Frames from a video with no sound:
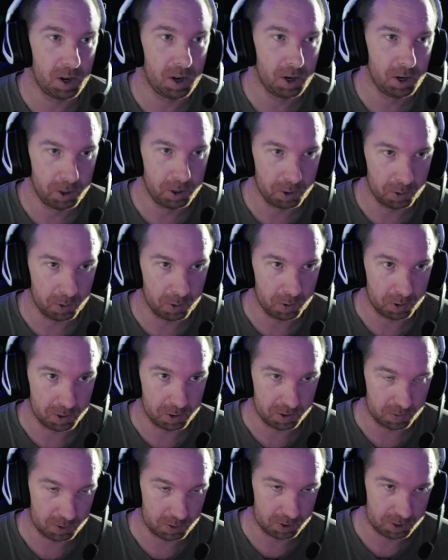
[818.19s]
Your runes is
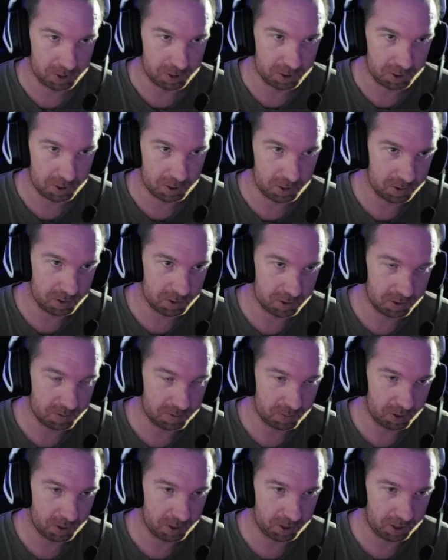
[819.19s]
what you use to put in
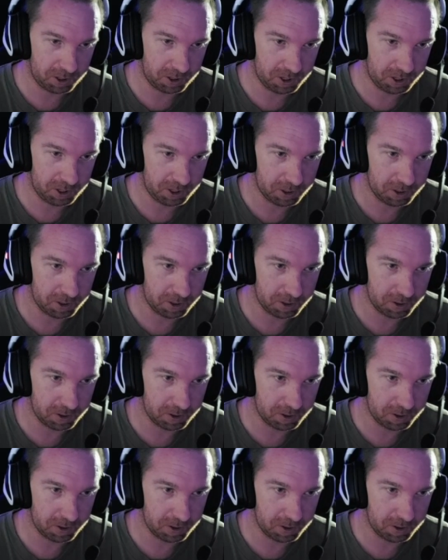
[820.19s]
your gear,